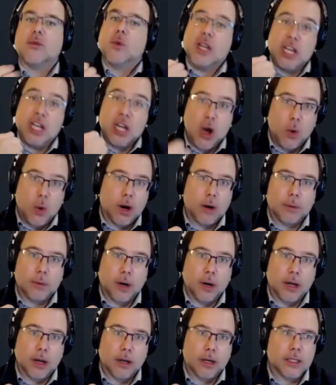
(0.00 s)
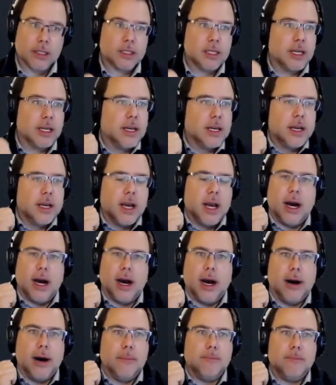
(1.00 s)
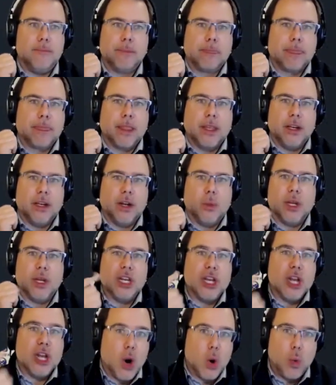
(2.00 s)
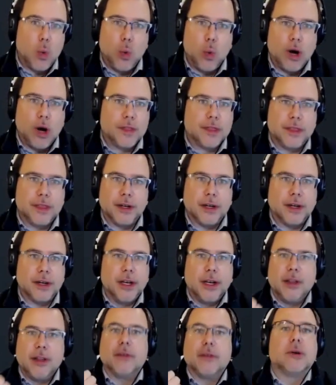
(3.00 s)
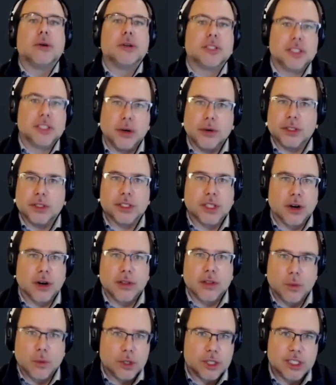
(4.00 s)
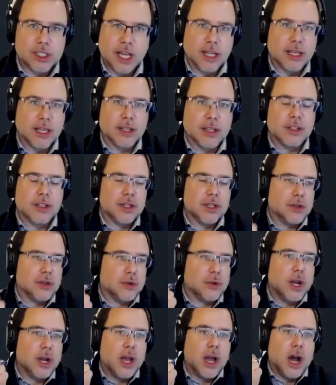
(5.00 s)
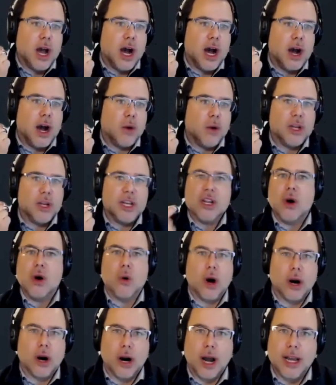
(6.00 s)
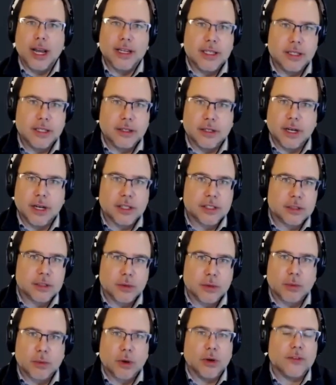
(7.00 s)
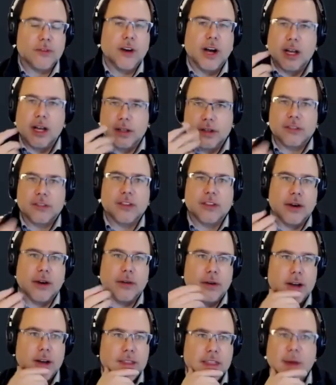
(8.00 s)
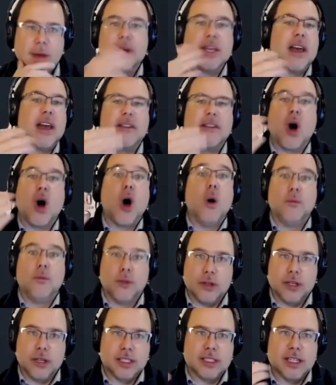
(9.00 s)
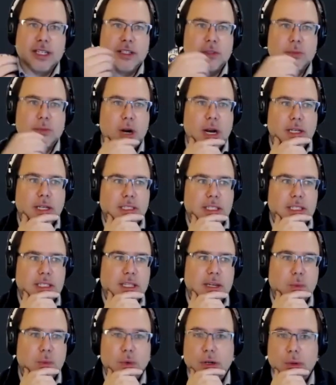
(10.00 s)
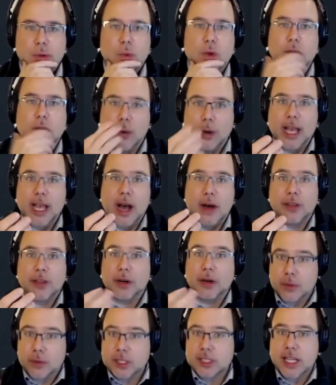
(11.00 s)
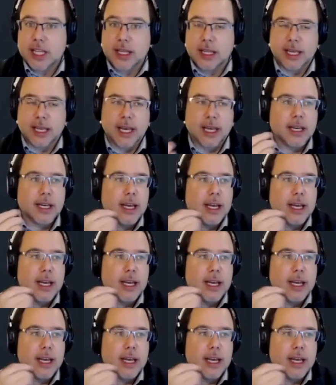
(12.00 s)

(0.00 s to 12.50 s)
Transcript: We know our product. Um, we know what the personas are that we're selling to. We know our ideal customer profile, et cetera. And then we have, hopefully, a sales process, and we're going out there and we're selling it.